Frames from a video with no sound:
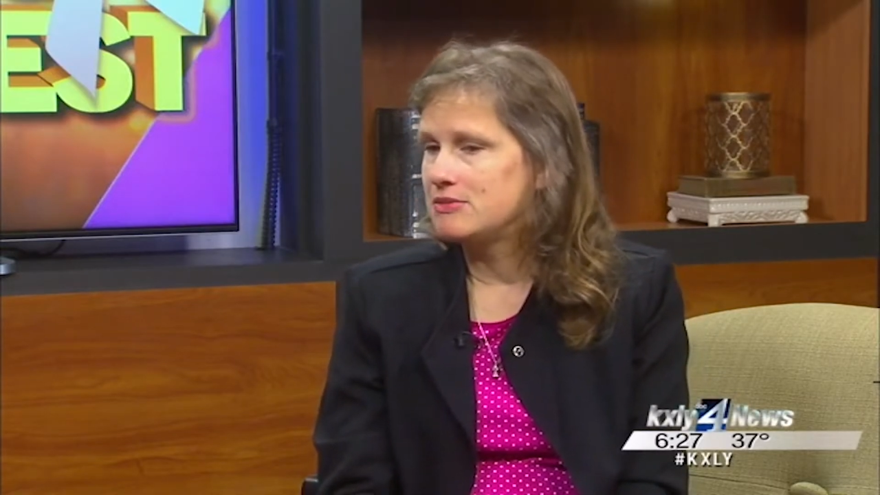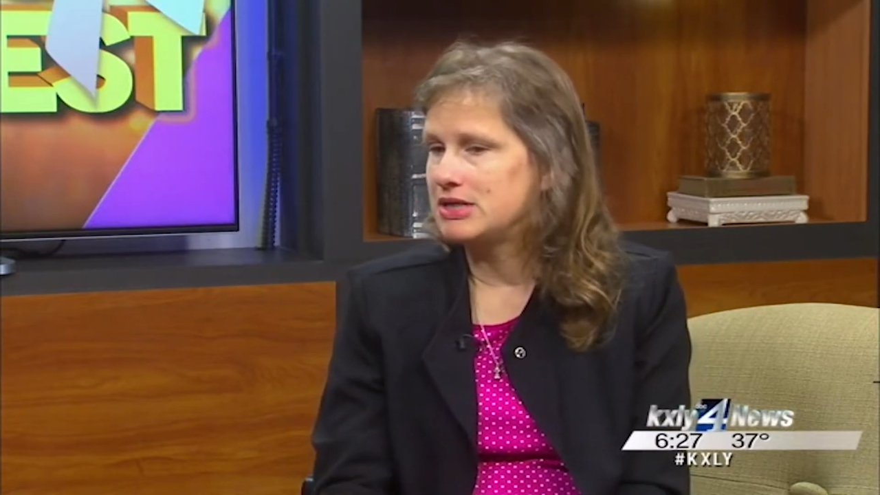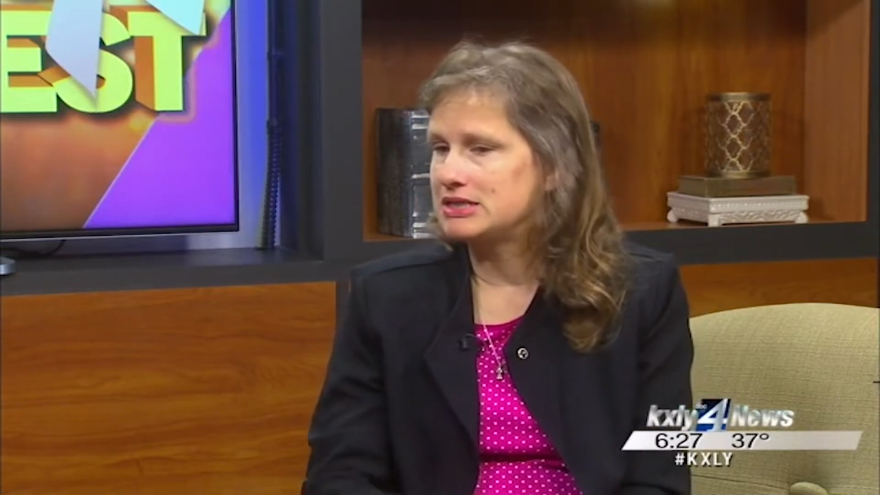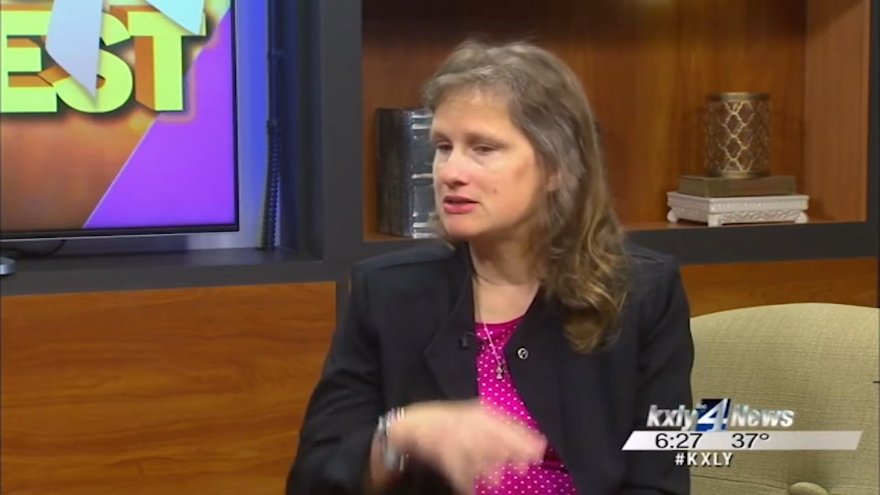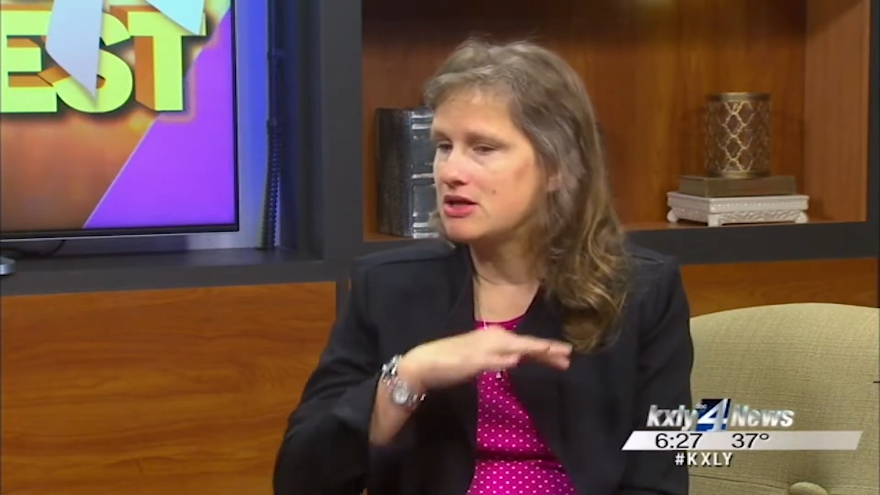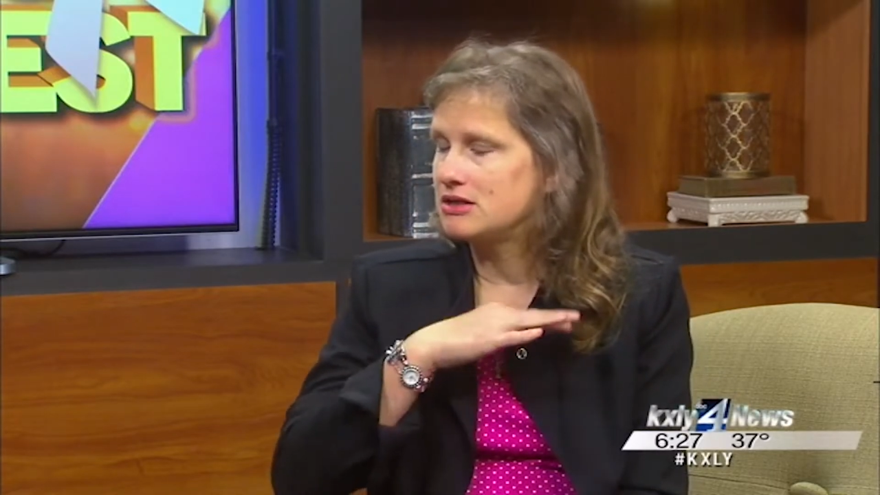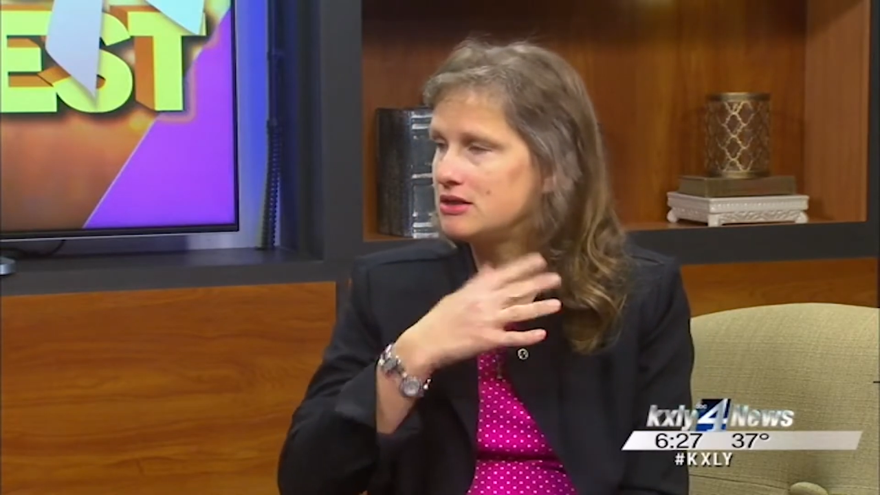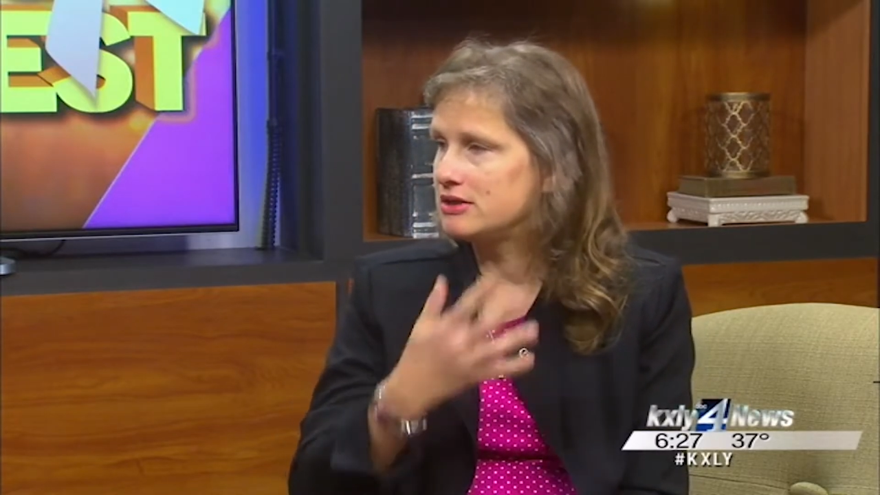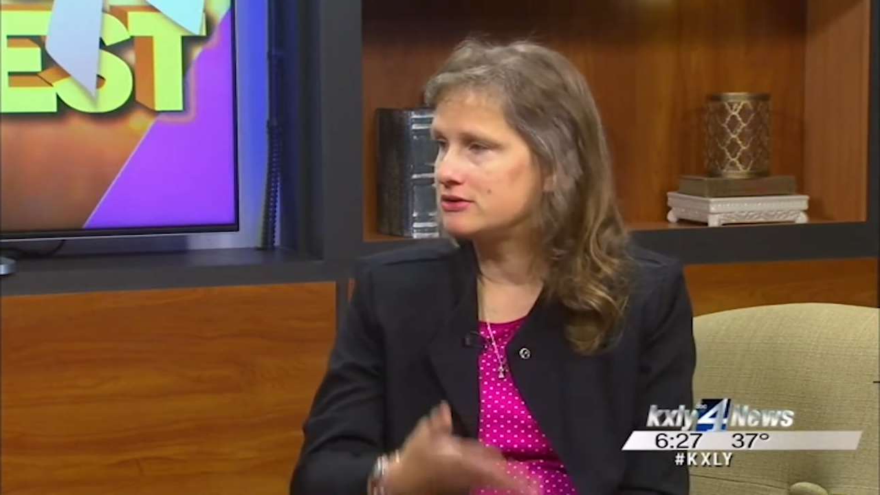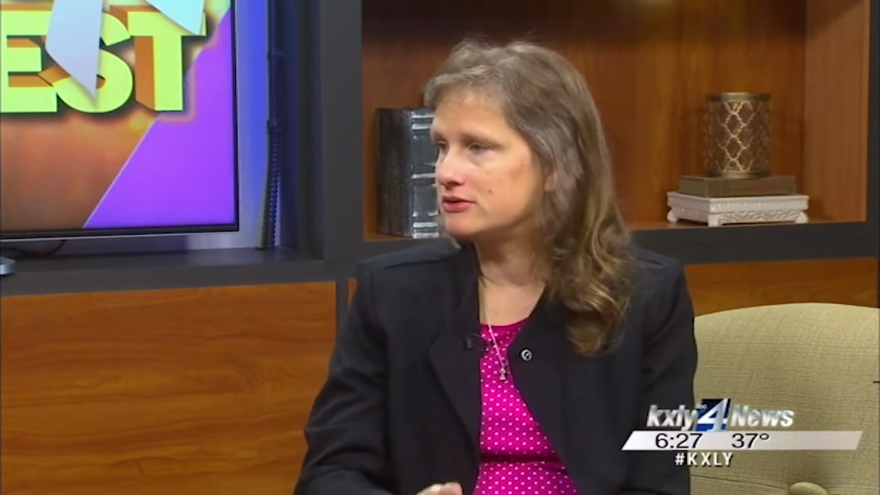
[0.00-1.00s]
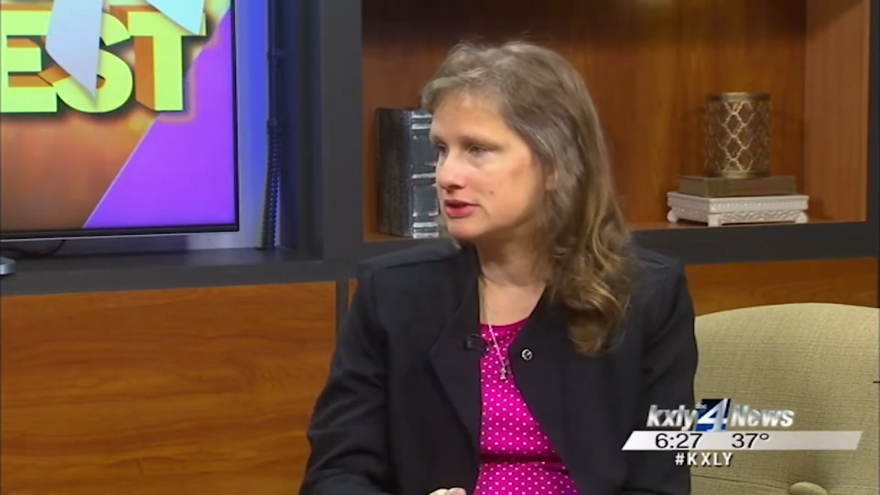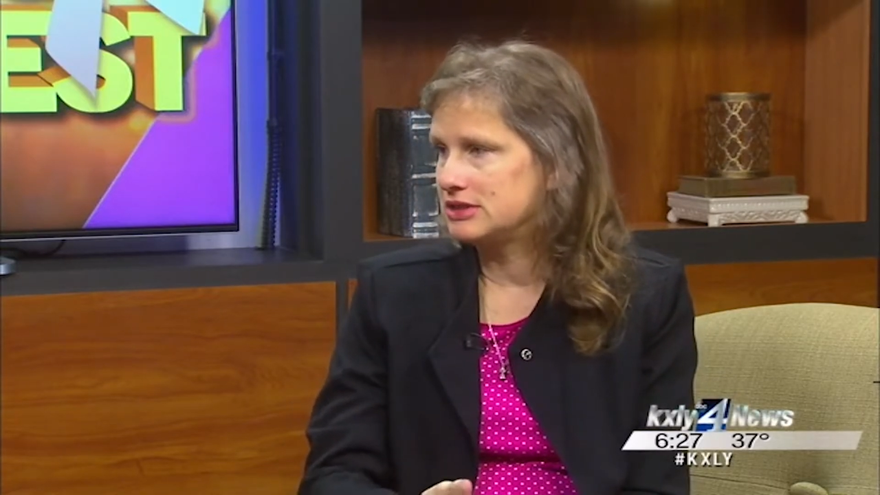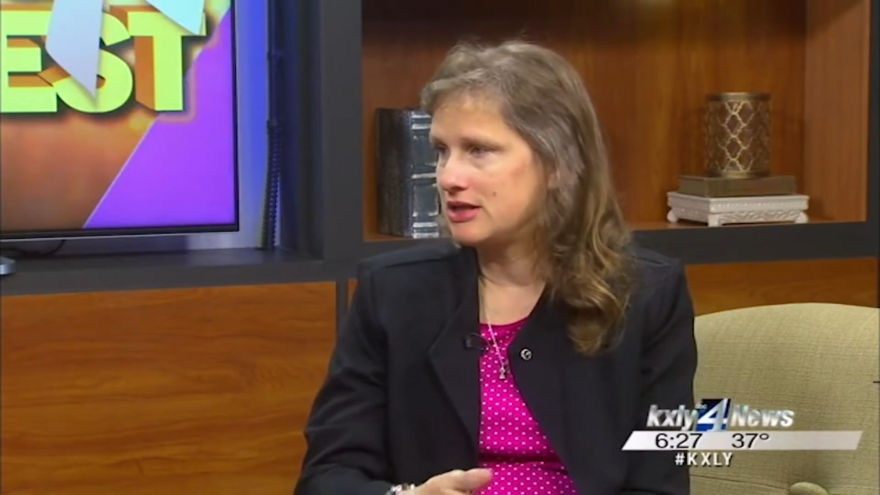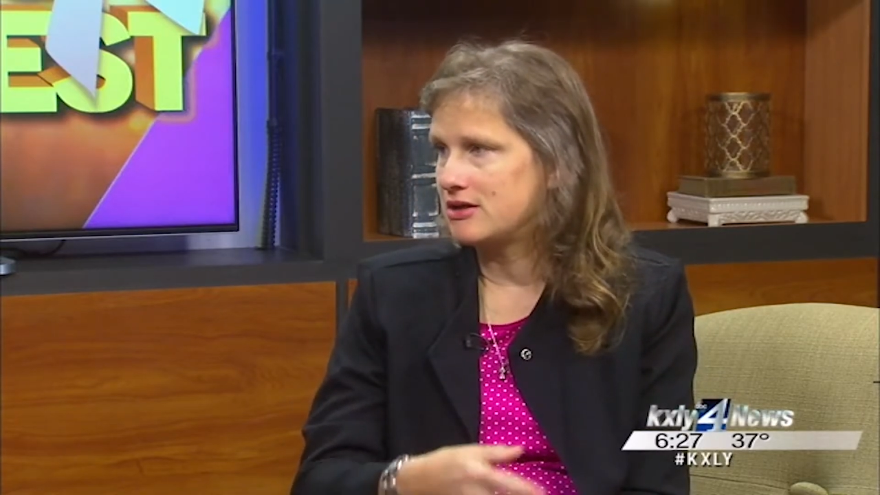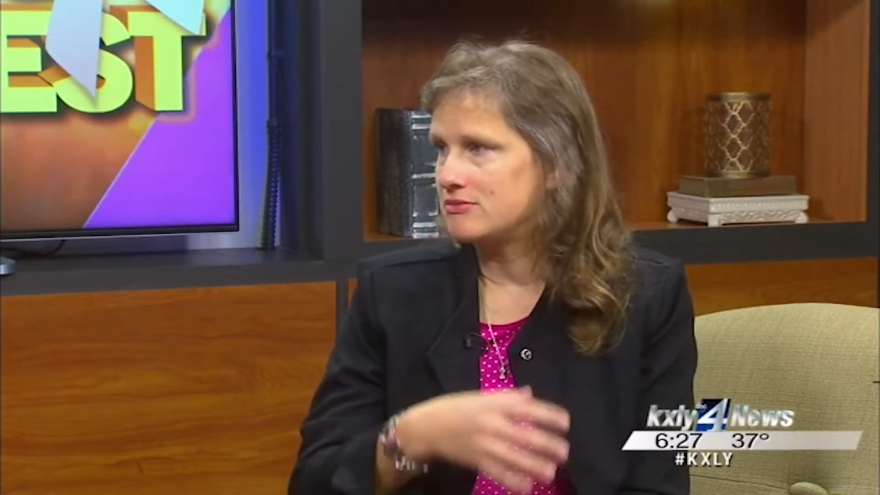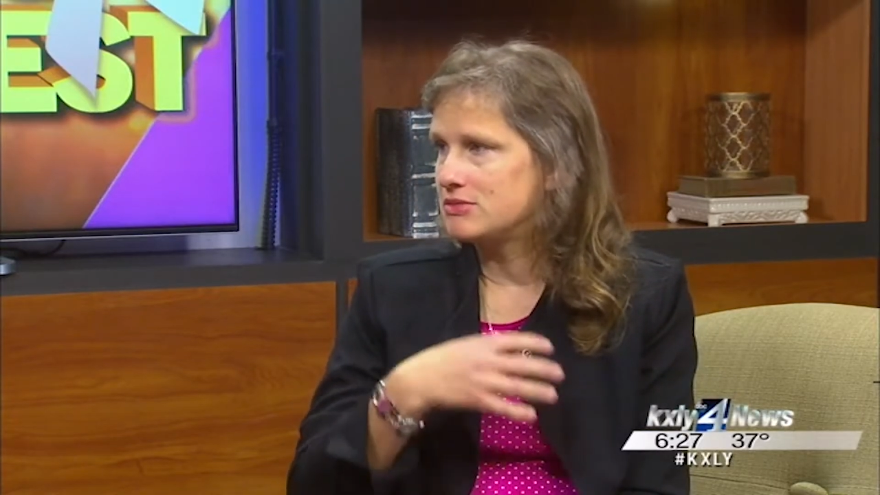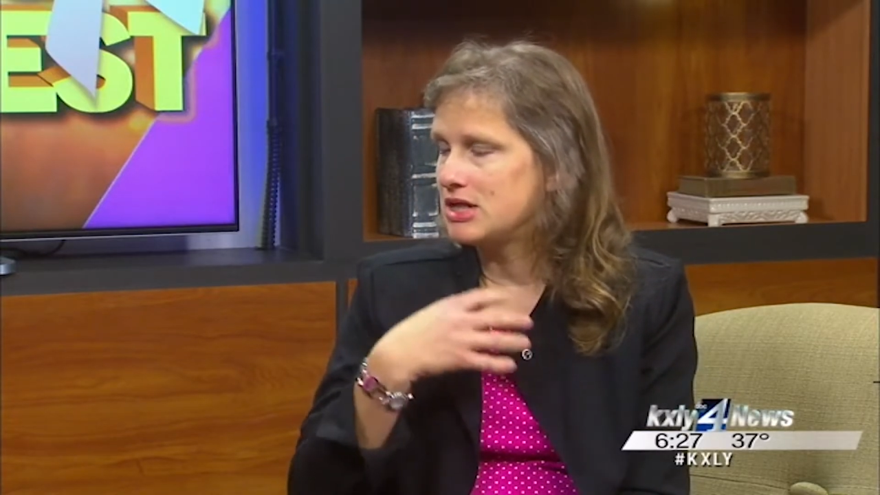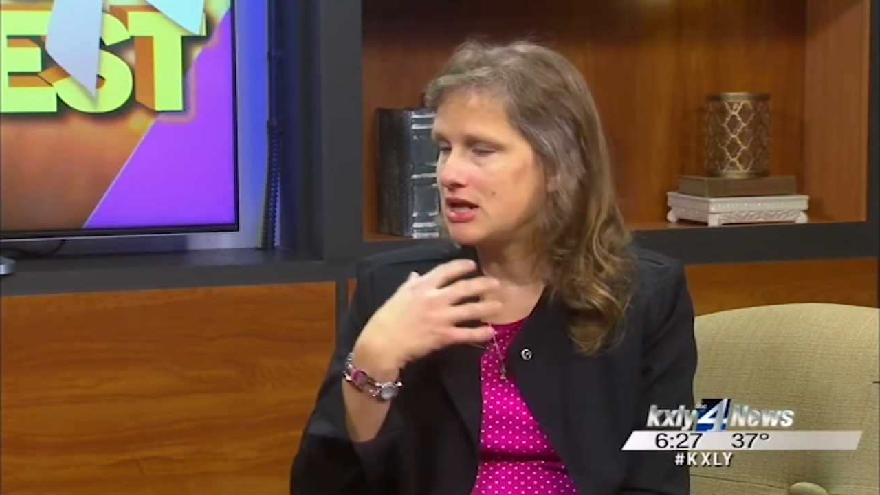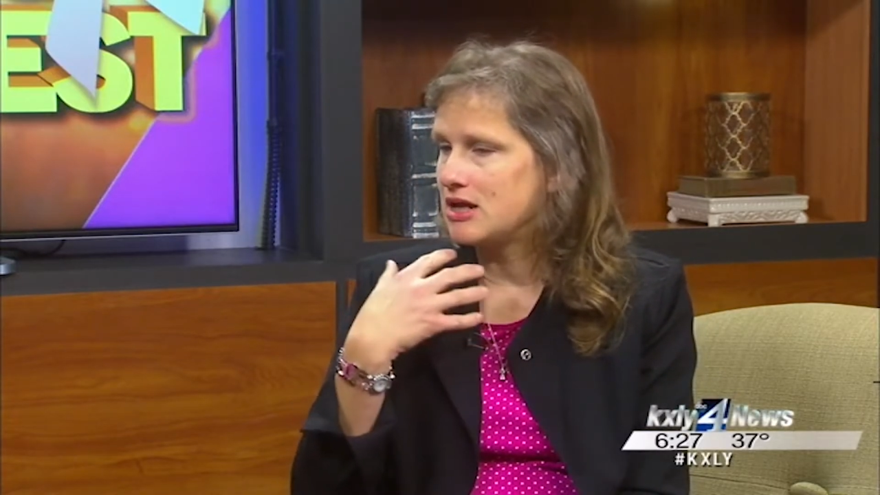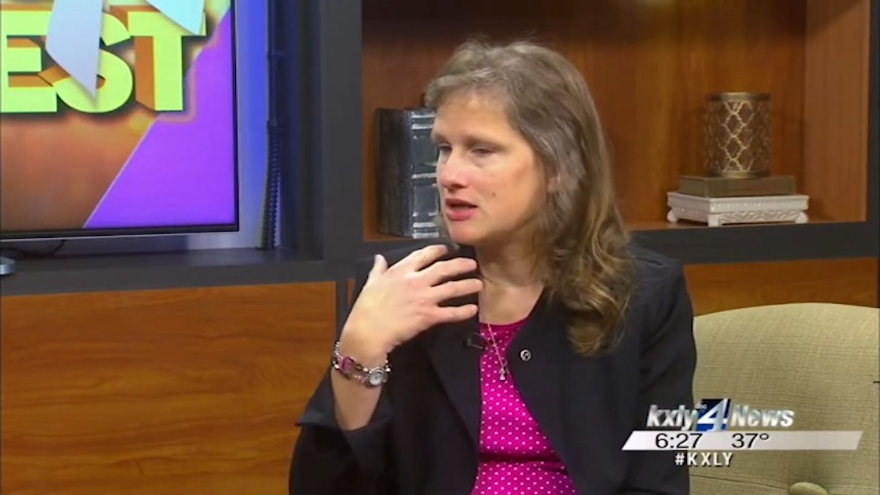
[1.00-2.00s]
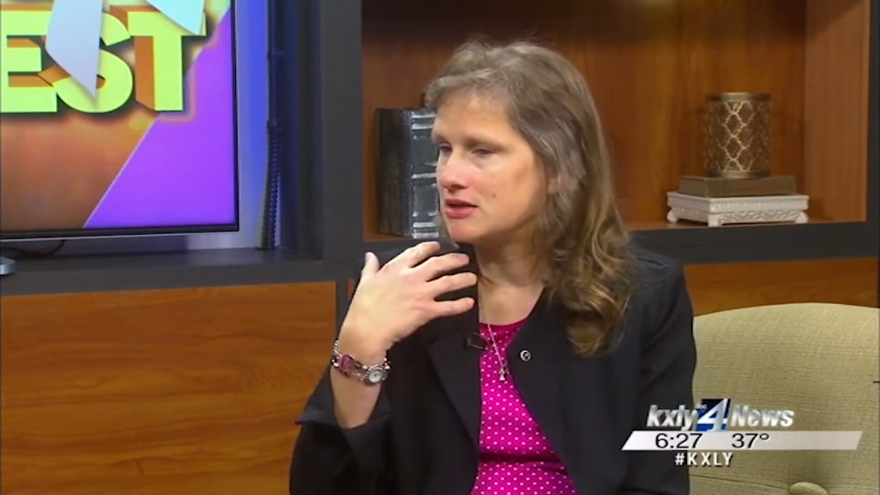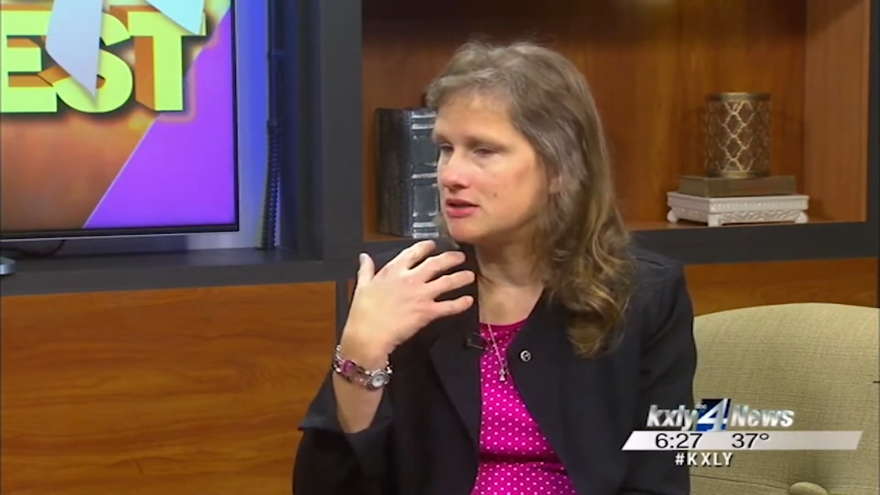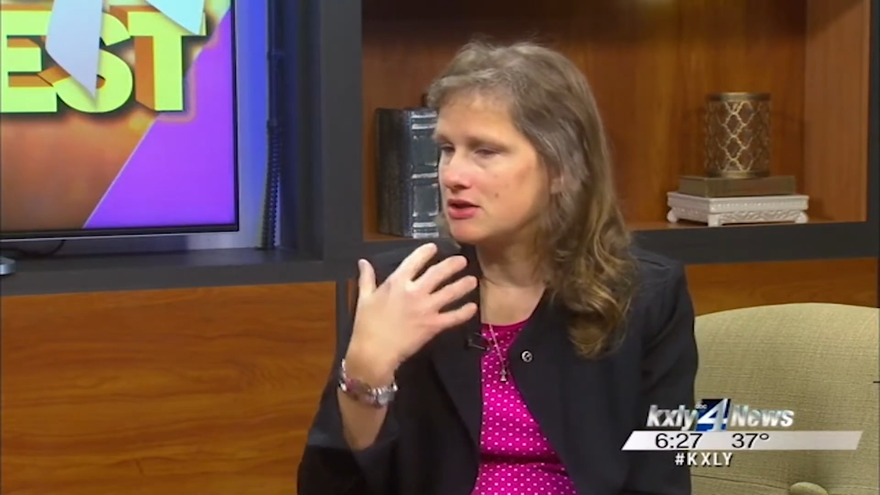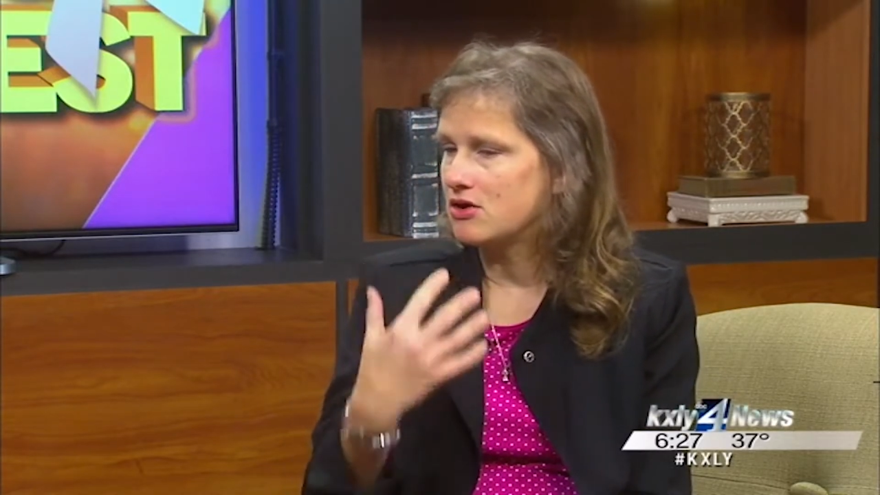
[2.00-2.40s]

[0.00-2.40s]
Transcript: but it's on clinical exam, and mm-hmm.